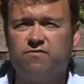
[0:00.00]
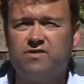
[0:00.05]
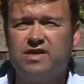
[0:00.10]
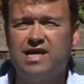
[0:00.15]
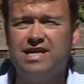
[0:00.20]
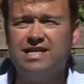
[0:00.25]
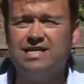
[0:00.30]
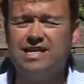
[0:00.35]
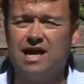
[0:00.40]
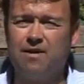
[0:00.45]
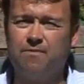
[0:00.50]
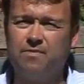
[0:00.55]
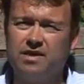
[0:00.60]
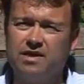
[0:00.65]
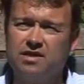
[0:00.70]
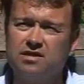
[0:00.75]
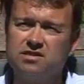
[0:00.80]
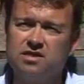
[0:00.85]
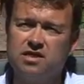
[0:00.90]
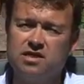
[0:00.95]

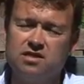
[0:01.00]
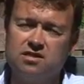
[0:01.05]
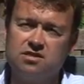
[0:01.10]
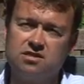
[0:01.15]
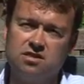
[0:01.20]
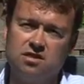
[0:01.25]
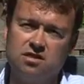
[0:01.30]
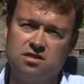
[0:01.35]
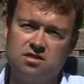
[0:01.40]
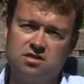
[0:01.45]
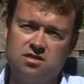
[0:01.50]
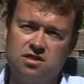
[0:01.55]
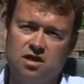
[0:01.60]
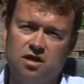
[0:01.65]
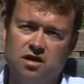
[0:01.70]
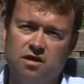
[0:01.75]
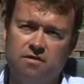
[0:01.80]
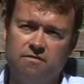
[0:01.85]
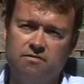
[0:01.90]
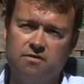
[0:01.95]
kidnappings is that
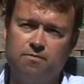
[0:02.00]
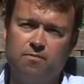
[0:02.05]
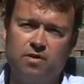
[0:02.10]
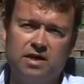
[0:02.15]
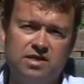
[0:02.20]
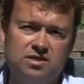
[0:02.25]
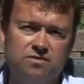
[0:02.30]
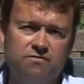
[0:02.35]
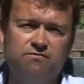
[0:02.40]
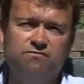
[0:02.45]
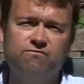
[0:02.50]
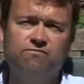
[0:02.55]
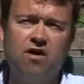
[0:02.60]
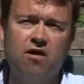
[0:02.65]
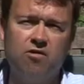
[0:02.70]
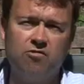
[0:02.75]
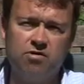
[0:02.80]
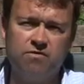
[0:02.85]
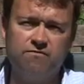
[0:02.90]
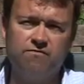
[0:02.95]
the police are
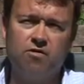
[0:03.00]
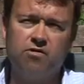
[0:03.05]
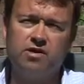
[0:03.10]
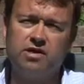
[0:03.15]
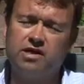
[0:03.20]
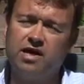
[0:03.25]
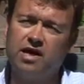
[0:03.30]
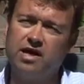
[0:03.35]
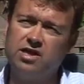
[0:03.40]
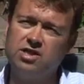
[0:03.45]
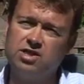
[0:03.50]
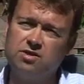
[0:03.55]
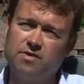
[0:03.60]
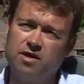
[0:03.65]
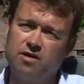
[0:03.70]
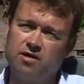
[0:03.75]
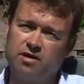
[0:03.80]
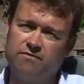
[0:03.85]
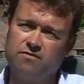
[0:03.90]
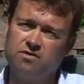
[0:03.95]
very, very cagey
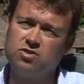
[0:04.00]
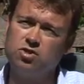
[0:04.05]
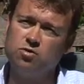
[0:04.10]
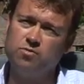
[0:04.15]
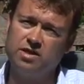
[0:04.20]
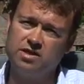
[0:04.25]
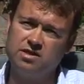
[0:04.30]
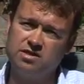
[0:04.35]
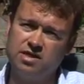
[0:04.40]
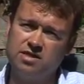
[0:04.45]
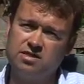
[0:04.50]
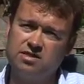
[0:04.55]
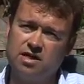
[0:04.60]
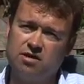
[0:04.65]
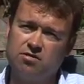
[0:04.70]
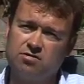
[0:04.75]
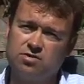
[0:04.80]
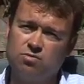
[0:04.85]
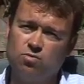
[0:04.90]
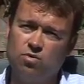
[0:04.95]
about giving too many
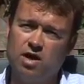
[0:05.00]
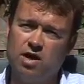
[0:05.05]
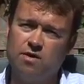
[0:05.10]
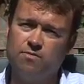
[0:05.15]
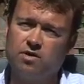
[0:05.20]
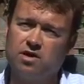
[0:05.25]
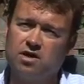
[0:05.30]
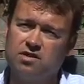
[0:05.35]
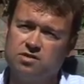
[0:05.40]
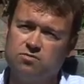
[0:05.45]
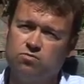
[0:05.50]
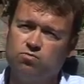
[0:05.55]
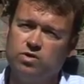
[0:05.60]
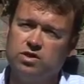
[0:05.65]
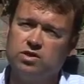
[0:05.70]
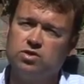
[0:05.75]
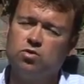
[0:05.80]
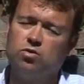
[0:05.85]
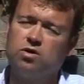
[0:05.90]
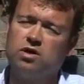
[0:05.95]
details away, because
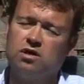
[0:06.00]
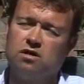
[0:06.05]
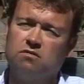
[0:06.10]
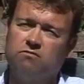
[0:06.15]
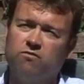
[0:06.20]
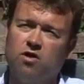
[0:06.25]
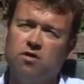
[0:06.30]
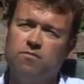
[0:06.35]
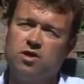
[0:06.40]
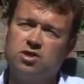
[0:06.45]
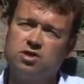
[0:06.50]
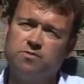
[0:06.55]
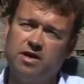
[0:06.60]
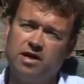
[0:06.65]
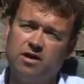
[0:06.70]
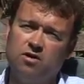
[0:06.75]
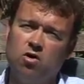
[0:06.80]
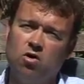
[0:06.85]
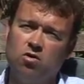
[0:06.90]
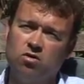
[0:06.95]
we're talking very much
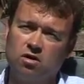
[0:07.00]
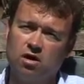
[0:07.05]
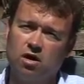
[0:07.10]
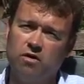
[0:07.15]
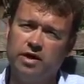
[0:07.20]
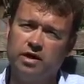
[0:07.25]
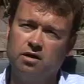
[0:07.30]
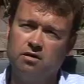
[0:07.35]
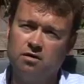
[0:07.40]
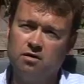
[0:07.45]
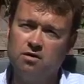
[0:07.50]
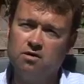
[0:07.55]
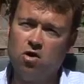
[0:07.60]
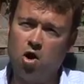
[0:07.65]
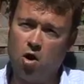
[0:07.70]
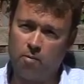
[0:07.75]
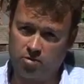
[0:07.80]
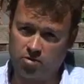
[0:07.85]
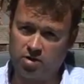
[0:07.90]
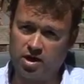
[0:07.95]
about an ongoing
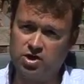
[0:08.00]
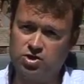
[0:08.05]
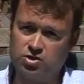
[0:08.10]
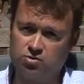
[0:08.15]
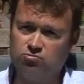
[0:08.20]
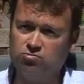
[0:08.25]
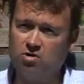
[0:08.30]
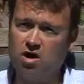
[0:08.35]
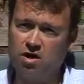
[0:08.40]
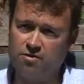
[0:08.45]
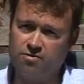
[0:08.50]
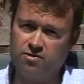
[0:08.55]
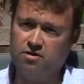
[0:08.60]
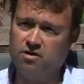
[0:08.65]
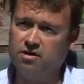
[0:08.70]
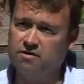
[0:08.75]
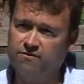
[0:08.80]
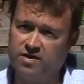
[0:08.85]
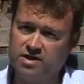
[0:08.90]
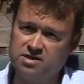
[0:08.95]
operation rather than
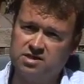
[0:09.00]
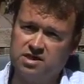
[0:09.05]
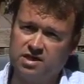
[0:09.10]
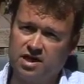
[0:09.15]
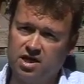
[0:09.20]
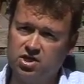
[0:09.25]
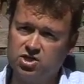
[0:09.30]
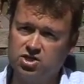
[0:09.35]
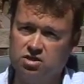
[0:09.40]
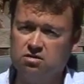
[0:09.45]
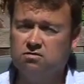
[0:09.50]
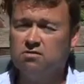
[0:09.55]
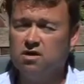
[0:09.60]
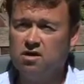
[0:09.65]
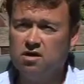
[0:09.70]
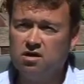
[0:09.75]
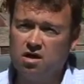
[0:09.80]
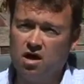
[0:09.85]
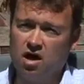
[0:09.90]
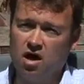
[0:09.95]
an investigation
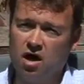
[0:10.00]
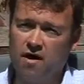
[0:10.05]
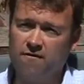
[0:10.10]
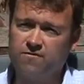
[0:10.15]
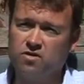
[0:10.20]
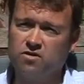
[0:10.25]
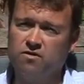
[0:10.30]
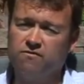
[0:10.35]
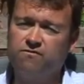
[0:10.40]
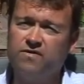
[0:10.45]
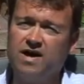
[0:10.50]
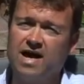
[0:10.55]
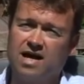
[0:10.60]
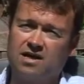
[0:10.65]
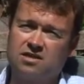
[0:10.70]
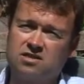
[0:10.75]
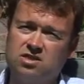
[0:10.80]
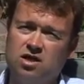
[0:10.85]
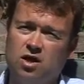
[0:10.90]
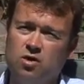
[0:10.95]
after the
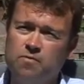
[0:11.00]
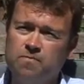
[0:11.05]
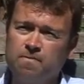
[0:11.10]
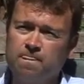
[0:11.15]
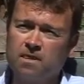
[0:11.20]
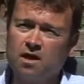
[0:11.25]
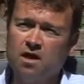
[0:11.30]
fact. So